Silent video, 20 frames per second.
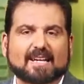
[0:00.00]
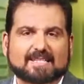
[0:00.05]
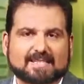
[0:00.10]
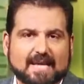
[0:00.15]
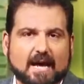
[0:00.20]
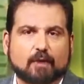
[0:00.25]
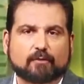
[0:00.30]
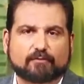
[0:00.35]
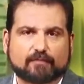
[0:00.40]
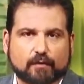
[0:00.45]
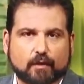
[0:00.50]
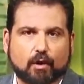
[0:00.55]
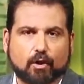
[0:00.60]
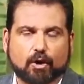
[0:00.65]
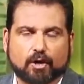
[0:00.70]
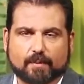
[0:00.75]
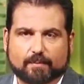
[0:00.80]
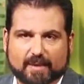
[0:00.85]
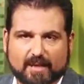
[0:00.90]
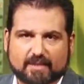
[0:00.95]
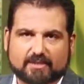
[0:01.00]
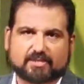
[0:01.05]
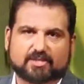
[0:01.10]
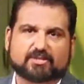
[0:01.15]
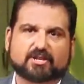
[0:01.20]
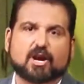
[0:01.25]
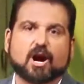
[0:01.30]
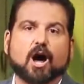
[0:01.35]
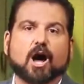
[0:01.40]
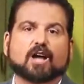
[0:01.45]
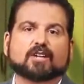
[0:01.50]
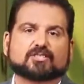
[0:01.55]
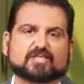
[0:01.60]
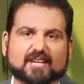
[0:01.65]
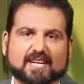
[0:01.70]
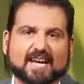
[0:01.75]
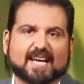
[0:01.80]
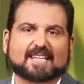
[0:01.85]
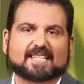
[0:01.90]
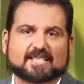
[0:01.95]
South Florida because it's an us
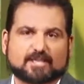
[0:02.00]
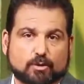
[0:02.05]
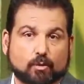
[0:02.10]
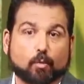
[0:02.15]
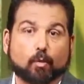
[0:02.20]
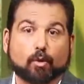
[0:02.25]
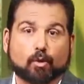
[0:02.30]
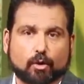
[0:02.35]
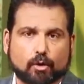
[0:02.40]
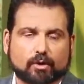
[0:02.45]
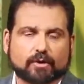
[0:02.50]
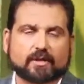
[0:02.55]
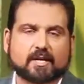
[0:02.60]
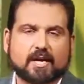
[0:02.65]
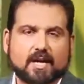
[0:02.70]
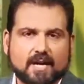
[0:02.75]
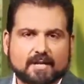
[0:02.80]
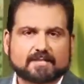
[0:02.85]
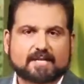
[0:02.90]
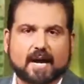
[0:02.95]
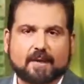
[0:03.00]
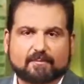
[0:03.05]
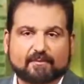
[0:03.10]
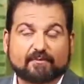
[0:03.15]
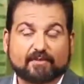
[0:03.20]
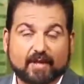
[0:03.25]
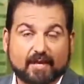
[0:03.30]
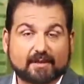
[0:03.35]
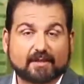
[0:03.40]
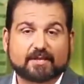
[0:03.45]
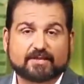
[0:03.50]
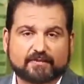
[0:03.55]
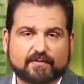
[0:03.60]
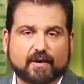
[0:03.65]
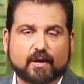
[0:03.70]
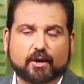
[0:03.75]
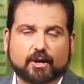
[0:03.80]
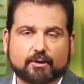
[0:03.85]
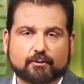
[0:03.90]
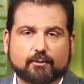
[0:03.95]
against the world type of thing that's
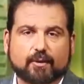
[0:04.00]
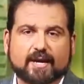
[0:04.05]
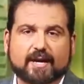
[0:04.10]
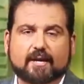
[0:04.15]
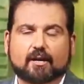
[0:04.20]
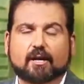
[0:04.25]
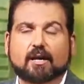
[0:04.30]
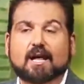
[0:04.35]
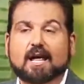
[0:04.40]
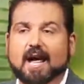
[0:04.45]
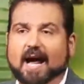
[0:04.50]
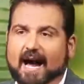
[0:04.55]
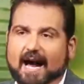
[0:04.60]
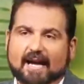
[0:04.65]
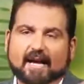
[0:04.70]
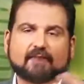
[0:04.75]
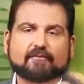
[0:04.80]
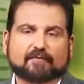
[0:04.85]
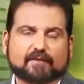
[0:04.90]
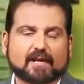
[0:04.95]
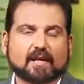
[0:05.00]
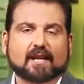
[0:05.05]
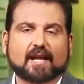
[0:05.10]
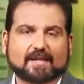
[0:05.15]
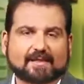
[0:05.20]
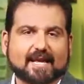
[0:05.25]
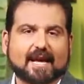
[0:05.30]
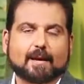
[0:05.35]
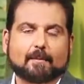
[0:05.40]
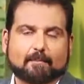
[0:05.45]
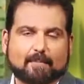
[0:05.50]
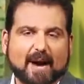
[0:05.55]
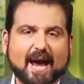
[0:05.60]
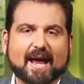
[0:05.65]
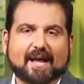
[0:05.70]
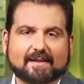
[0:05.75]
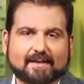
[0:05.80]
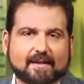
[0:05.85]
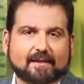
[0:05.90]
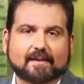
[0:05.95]
very real, and I feel like they
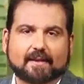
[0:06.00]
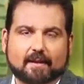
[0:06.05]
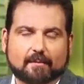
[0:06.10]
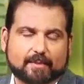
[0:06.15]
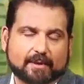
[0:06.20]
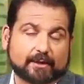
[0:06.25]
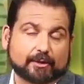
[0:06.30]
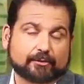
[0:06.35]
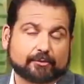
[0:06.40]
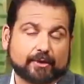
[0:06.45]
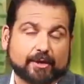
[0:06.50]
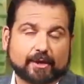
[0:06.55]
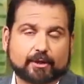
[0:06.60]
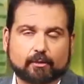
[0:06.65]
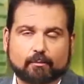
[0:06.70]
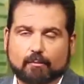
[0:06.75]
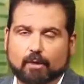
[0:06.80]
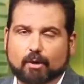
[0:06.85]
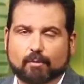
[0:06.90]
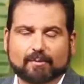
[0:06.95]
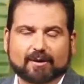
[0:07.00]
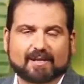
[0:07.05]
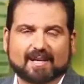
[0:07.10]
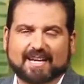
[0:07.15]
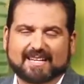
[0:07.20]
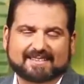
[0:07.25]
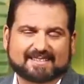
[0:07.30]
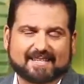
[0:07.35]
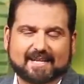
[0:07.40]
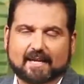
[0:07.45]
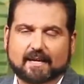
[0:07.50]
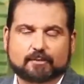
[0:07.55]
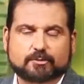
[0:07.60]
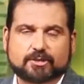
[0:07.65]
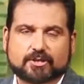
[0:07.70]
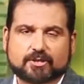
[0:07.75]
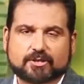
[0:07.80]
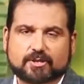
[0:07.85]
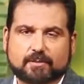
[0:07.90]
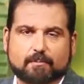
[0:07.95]
abandoned them in a critical moment last night. I was
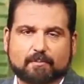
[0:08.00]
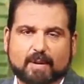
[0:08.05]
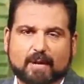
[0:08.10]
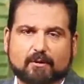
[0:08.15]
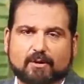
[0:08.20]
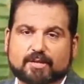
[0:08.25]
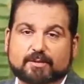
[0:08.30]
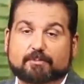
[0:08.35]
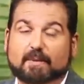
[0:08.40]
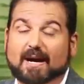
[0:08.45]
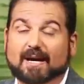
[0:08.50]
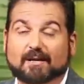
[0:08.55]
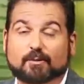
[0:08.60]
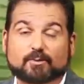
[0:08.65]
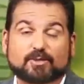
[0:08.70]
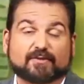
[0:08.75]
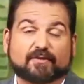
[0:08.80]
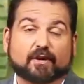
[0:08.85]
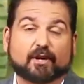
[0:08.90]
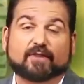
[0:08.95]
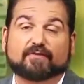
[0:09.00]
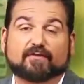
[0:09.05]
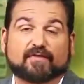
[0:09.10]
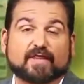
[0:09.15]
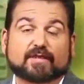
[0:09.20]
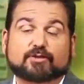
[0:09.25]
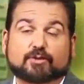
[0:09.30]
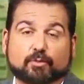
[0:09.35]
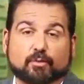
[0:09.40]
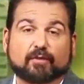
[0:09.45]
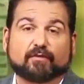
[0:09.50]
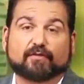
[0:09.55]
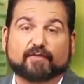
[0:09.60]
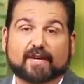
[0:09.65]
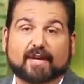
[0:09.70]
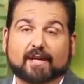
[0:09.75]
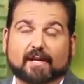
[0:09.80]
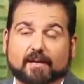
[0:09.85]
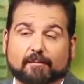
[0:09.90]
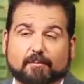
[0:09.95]
just embarrassed by it. It was a very visceral
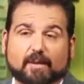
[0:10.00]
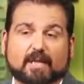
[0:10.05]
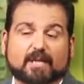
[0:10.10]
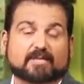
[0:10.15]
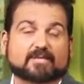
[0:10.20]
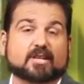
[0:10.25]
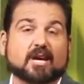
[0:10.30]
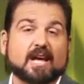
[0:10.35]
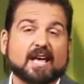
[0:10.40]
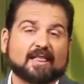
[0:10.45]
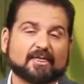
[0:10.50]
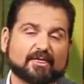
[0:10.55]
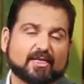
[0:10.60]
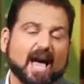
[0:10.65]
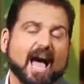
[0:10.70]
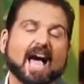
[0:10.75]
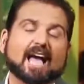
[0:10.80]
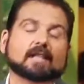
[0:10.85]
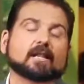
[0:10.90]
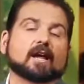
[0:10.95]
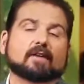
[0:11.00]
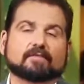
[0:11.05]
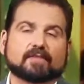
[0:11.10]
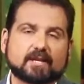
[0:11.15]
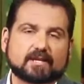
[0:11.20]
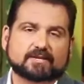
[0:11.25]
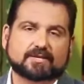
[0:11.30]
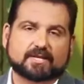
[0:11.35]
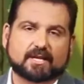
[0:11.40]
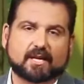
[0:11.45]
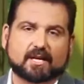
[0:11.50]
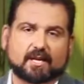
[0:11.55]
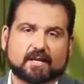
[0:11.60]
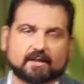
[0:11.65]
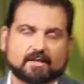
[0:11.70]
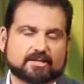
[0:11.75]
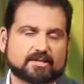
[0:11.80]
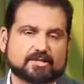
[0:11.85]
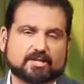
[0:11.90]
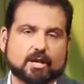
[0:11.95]
feeling because I love this city.
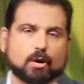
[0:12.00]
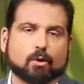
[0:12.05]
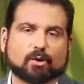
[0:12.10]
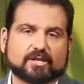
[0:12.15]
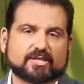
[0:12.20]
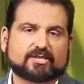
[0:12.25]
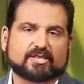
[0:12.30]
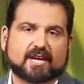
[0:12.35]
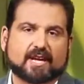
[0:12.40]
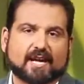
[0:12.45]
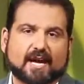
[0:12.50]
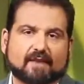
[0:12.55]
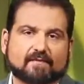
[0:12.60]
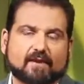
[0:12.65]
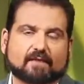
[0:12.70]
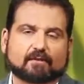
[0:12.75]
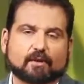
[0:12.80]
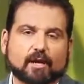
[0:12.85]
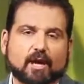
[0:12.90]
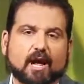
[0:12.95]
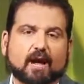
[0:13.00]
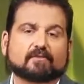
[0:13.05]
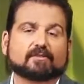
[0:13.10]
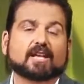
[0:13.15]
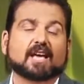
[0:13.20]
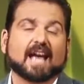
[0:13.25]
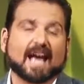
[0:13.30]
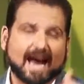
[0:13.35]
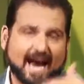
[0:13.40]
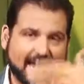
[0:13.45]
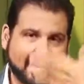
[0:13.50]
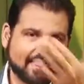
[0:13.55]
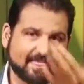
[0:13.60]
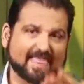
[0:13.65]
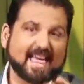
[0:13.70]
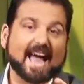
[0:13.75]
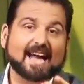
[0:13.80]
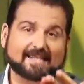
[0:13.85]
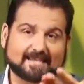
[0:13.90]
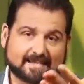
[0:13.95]
This is the only city I've ever loved, and
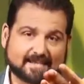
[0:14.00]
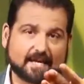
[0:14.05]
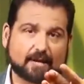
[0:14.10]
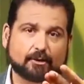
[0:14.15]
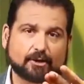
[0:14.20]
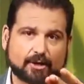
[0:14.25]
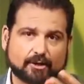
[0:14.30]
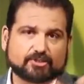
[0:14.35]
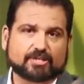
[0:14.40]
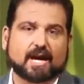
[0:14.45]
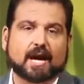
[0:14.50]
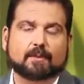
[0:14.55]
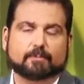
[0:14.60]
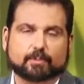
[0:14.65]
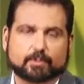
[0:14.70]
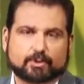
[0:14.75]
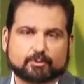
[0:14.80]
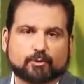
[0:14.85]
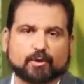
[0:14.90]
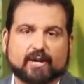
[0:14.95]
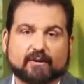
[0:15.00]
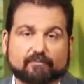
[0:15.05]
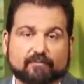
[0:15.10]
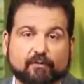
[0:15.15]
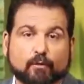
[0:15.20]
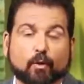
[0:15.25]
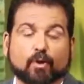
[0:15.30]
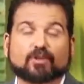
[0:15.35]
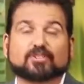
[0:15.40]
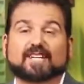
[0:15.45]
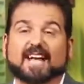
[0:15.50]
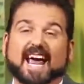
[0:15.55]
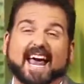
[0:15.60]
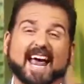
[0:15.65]
that stereotype was reinforced